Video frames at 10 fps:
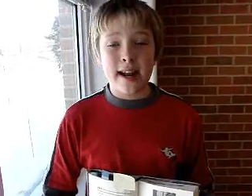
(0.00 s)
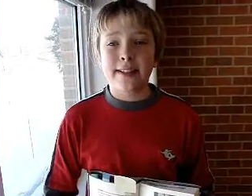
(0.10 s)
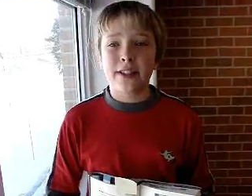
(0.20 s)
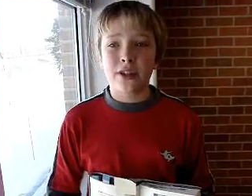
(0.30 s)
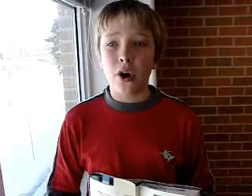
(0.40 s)
it
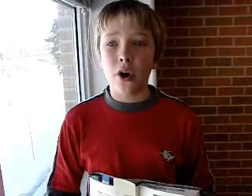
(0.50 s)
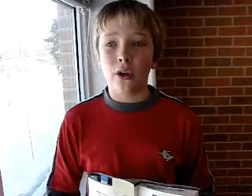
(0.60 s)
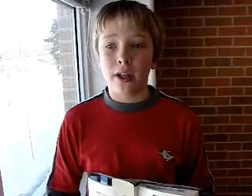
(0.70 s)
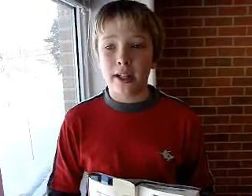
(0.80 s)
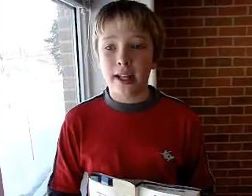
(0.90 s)
that it's
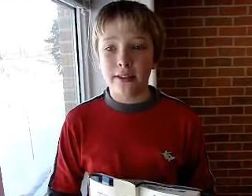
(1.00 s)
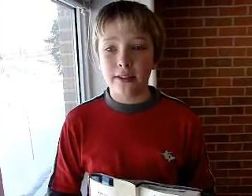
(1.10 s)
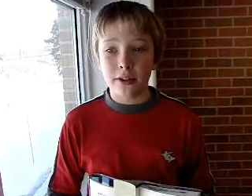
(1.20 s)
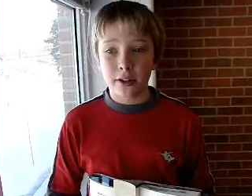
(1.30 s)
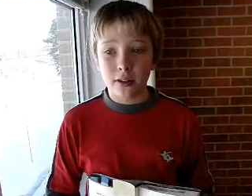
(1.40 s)
stolen,
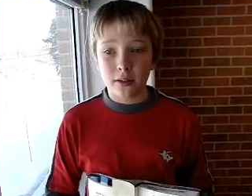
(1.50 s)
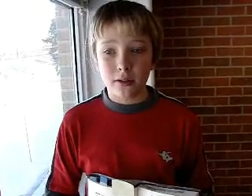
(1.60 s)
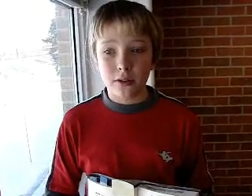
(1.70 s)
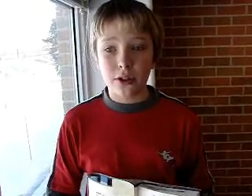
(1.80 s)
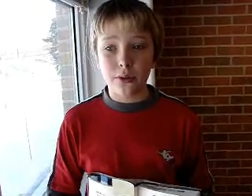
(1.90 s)
and the
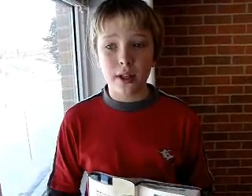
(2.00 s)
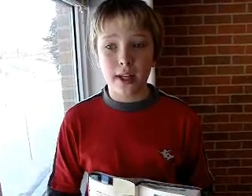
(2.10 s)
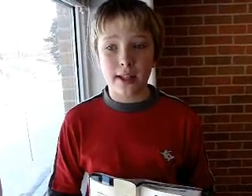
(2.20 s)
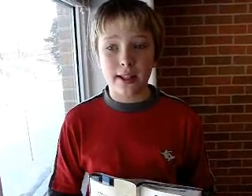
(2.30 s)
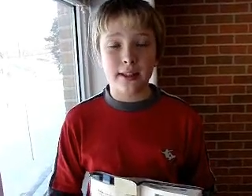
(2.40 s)
two
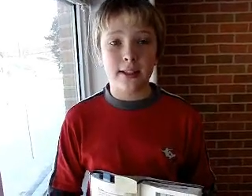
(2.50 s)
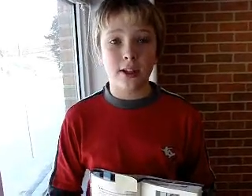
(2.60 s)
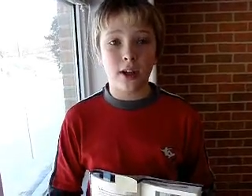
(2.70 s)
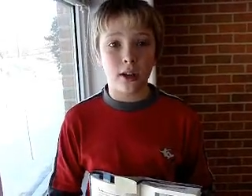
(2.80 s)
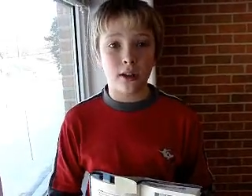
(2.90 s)
kids,
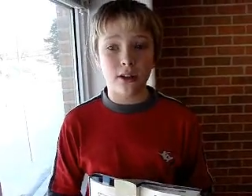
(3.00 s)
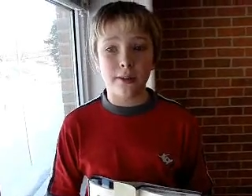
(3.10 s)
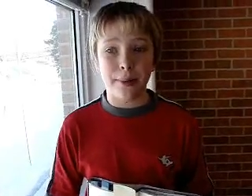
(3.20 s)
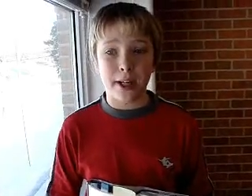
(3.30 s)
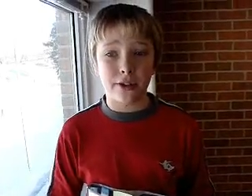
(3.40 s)
Calder
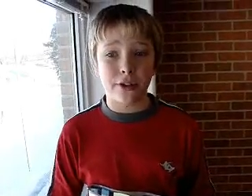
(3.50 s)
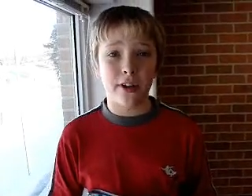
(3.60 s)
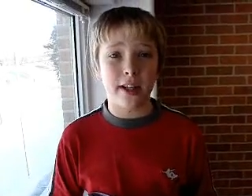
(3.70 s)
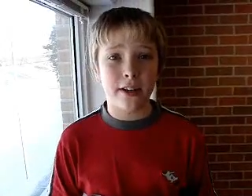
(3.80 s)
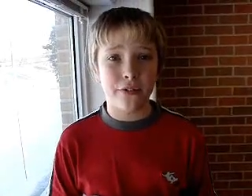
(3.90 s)
and
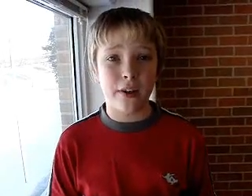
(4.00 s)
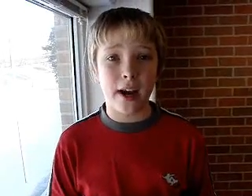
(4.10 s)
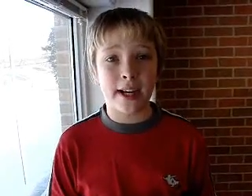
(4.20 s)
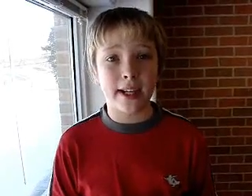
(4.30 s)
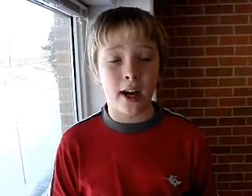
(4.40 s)
Petra, need to
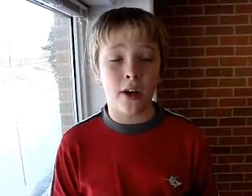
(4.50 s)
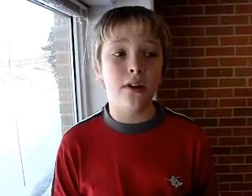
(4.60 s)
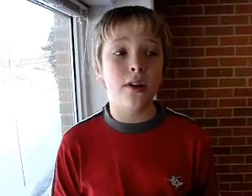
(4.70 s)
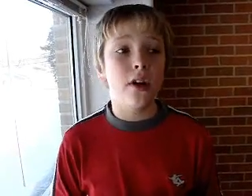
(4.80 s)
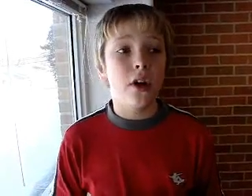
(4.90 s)
find
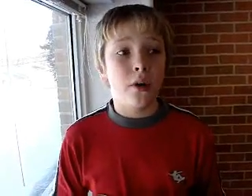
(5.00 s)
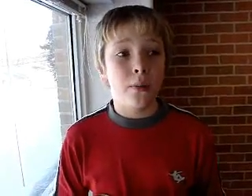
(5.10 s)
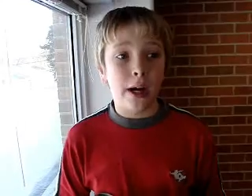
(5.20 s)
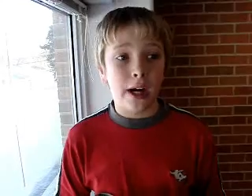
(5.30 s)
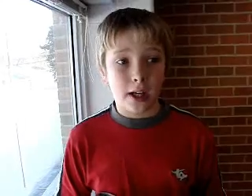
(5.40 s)
out
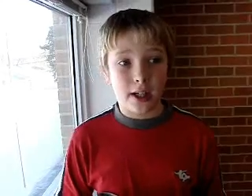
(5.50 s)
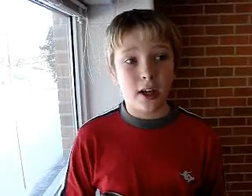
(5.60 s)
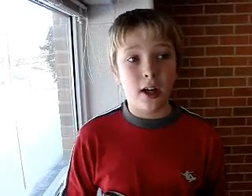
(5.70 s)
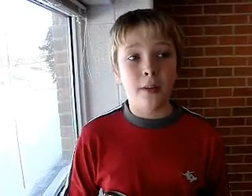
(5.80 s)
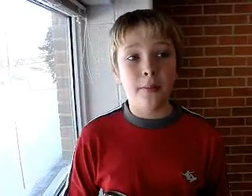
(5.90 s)

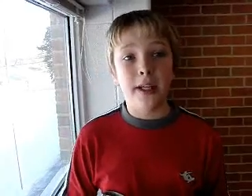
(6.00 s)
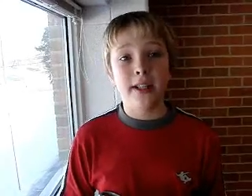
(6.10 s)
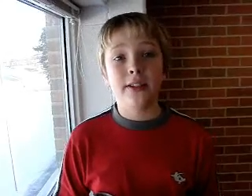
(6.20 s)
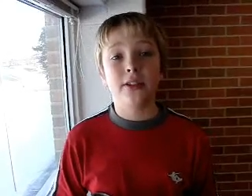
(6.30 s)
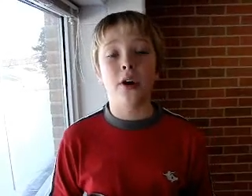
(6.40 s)
where
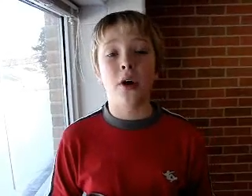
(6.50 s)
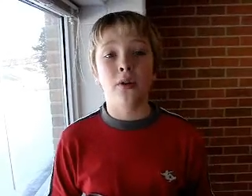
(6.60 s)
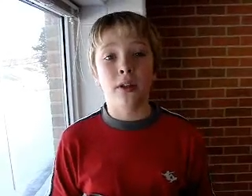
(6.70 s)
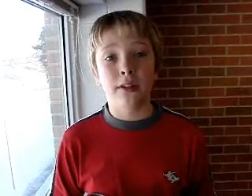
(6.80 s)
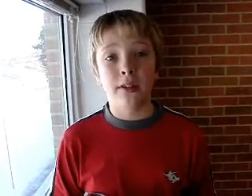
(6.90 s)
it is
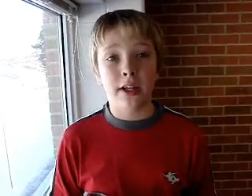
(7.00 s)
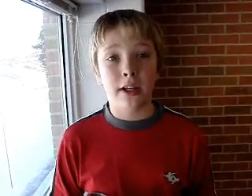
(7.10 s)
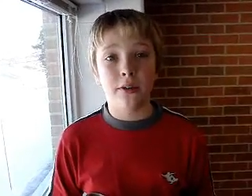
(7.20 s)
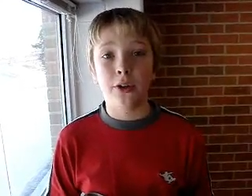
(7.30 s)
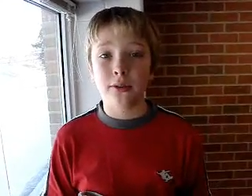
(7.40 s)
stolen,
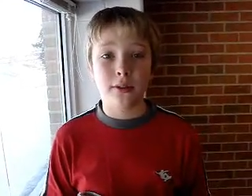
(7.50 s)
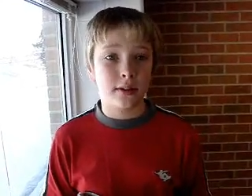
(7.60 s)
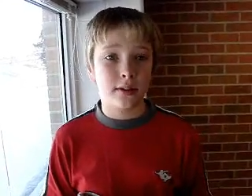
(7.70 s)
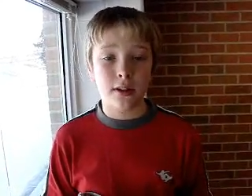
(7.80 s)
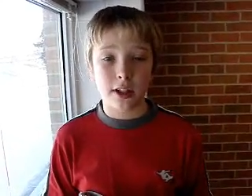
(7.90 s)
like who
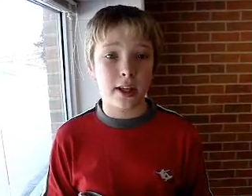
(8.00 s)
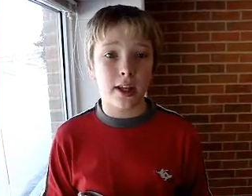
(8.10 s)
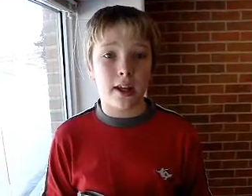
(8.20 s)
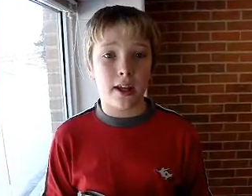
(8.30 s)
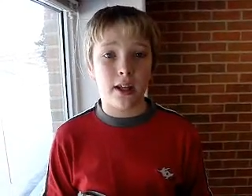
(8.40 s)
took
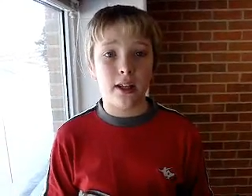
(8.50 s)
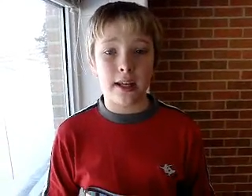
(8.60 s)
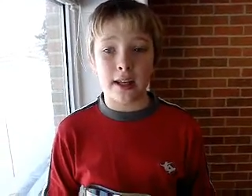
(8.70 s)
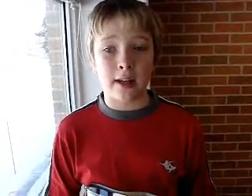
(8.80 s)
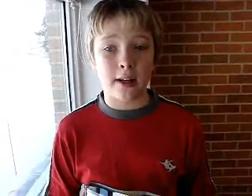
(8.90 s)
it
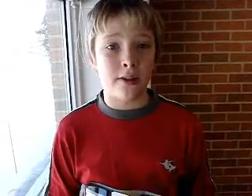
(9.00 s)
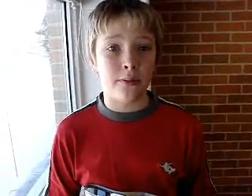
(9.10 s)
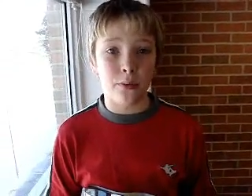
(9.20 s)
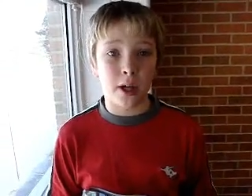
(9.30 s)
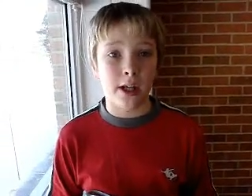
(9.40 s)

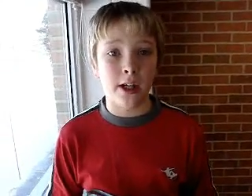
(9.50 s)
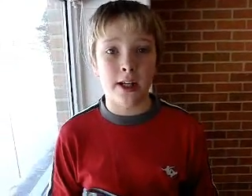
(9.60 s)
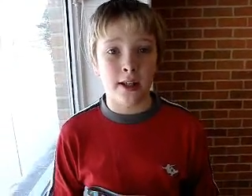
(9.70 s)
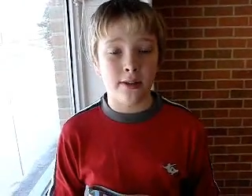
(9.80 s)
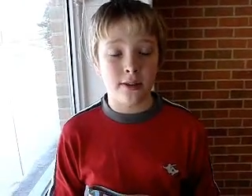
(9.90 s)
and where
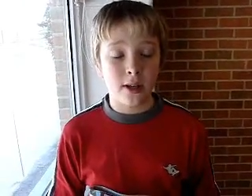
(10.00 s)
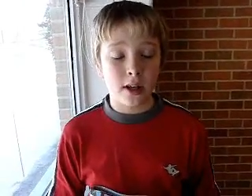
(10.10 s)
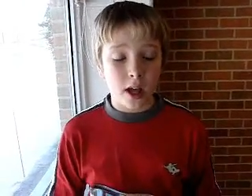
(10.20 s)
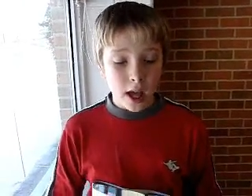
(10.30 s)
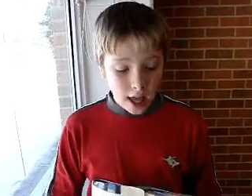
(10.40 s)
it is.
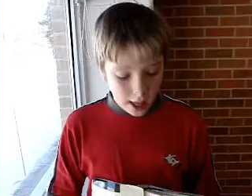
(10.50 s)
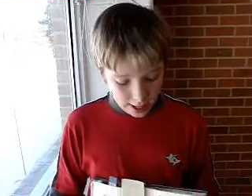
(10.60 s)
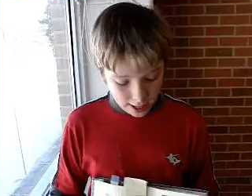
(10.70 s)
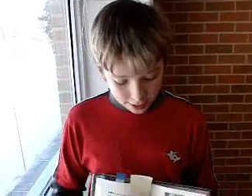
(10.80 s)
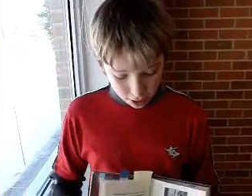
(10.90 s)

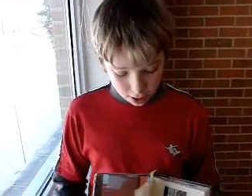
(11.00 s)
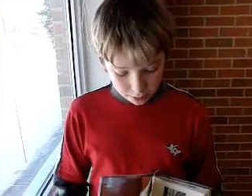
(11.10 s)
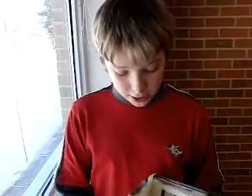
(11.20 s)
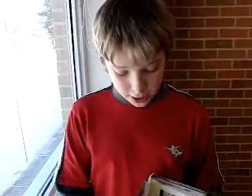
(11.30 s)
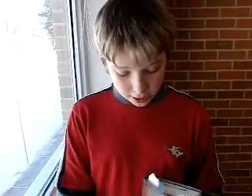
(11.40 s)

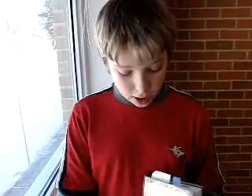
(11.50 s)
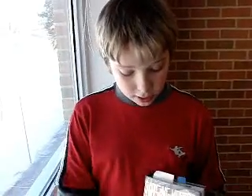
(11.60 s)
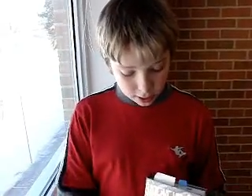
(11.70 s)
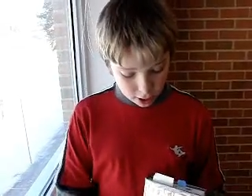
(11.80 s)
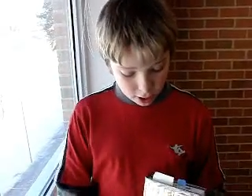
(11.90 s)
And there's
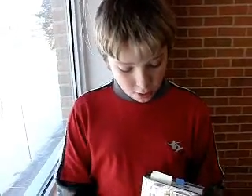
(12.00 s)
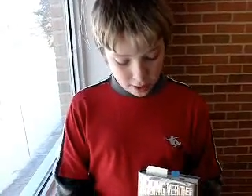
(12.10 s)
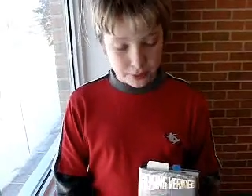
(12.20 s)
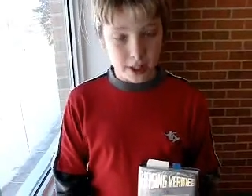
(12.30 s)
also a